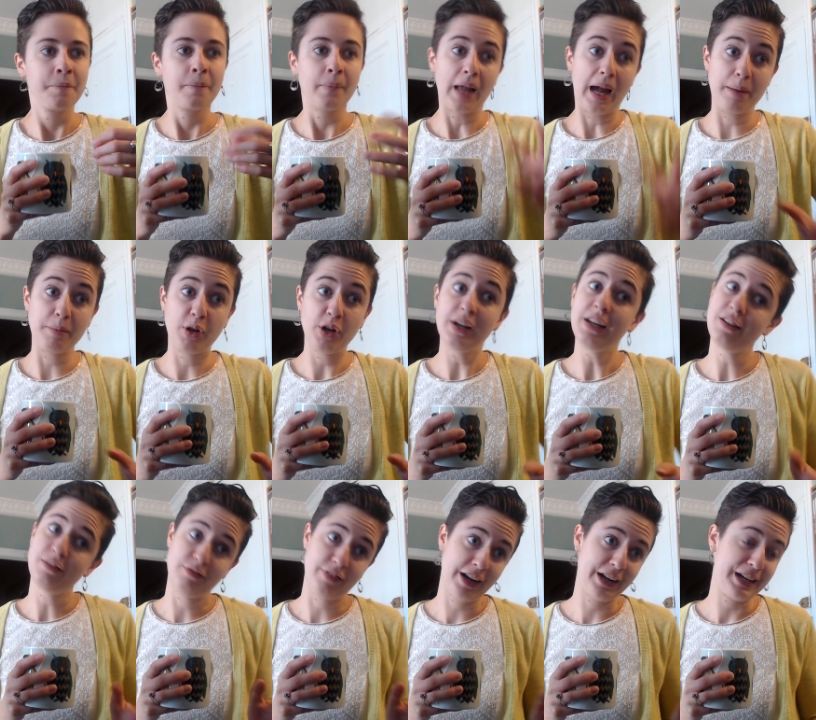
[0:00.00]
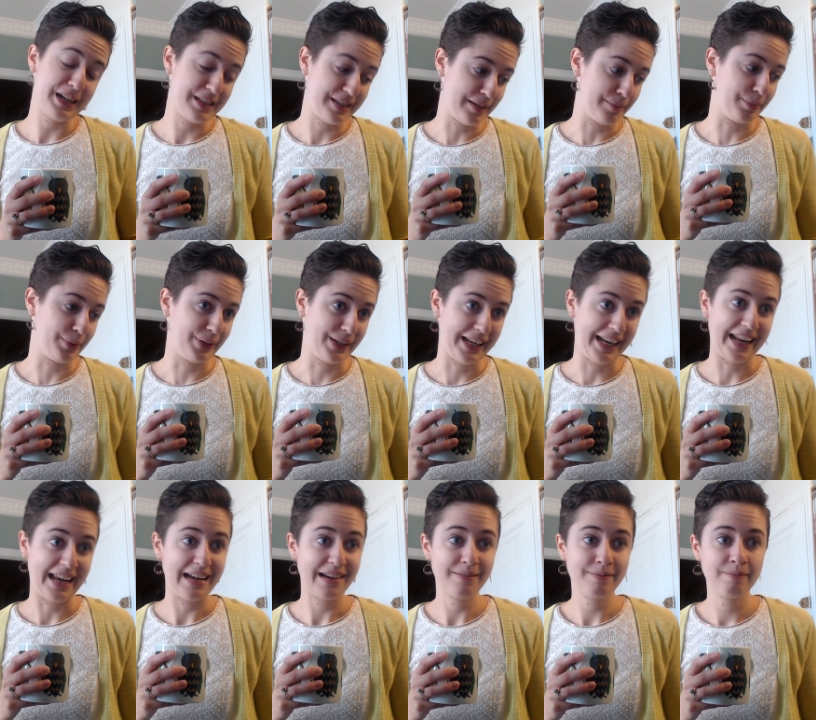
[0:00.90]
I'm good at very simple
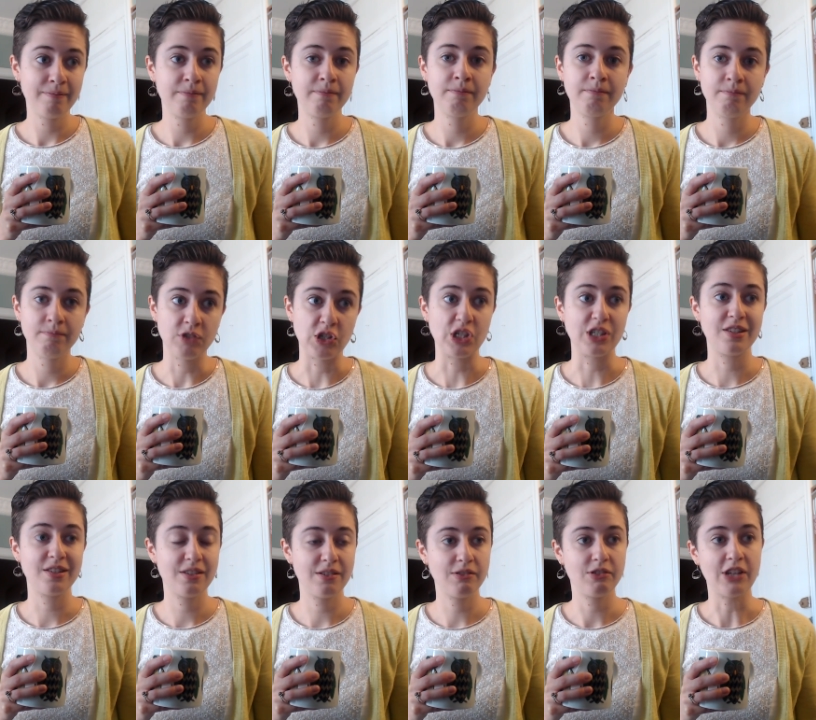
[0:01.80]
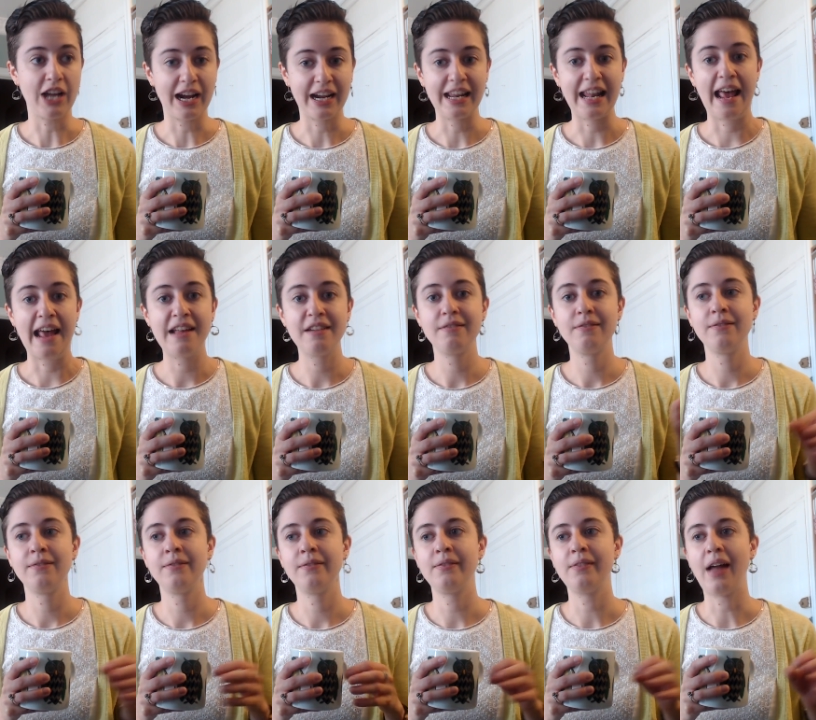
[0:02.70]
knitting, just stockinette,
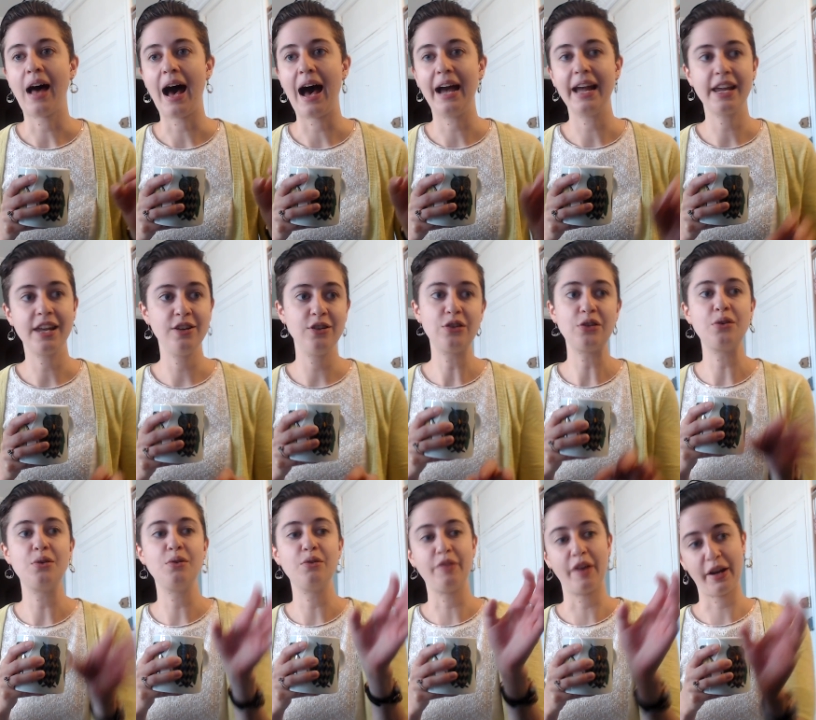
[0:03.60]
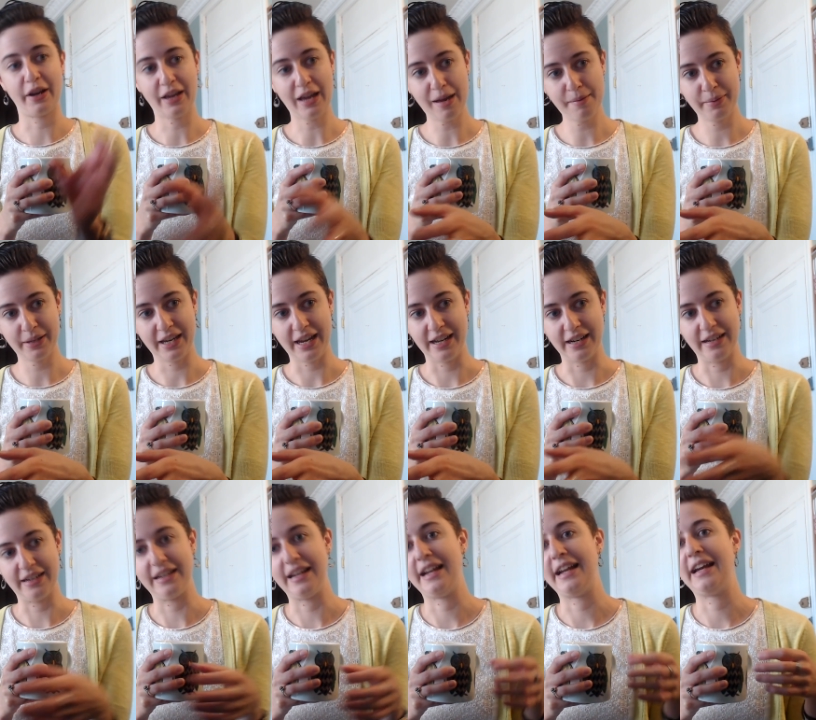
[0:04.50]
I can do very complicated
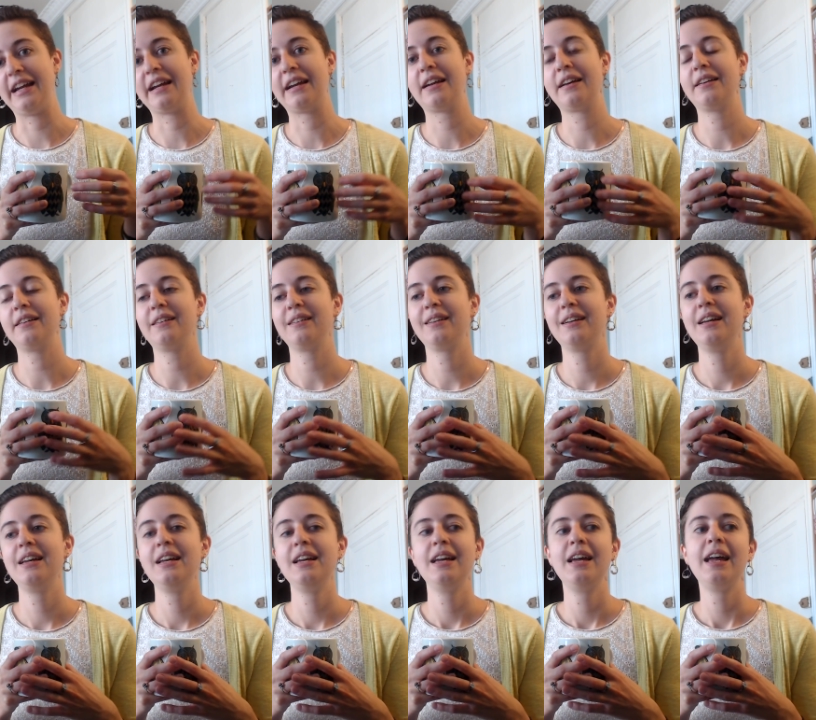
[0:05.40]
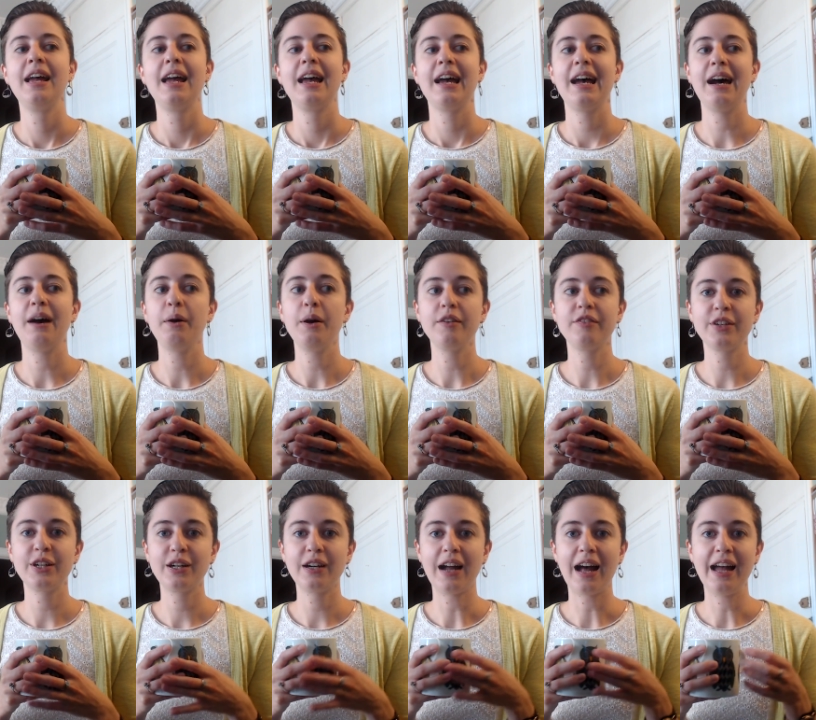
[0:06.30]
knitting.
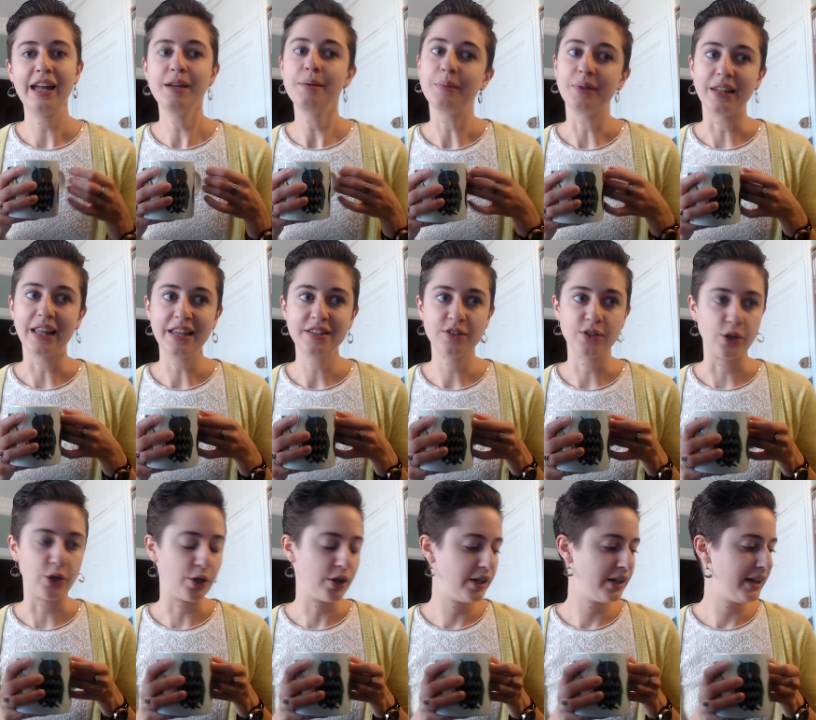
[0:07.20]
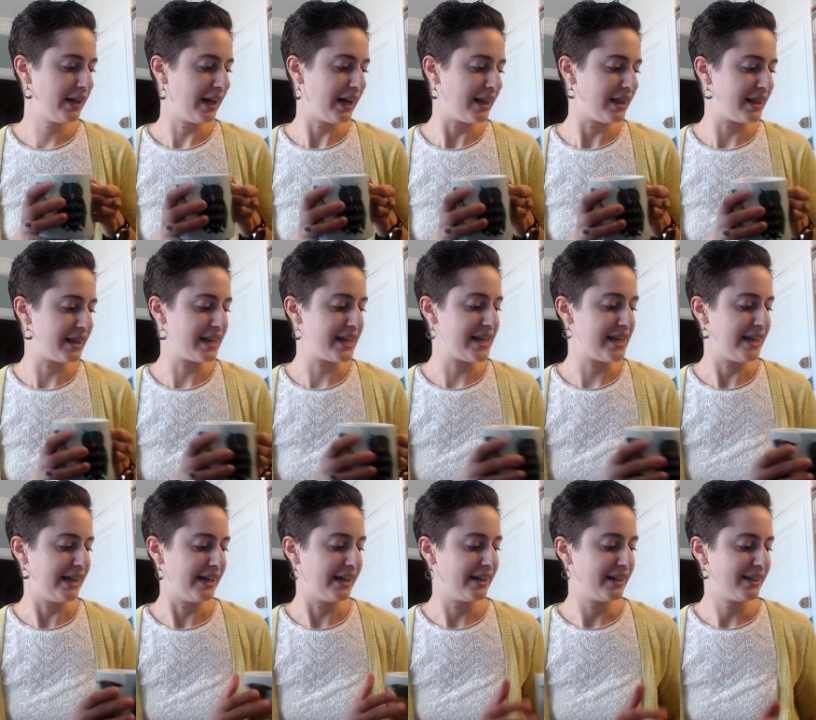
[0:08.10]
However, I am less good at
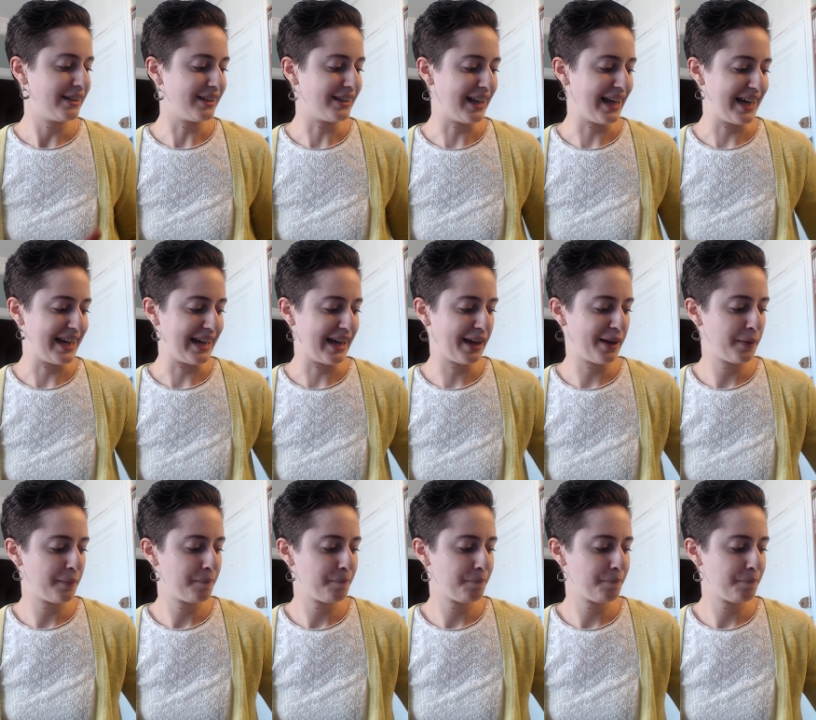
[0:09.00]
the like,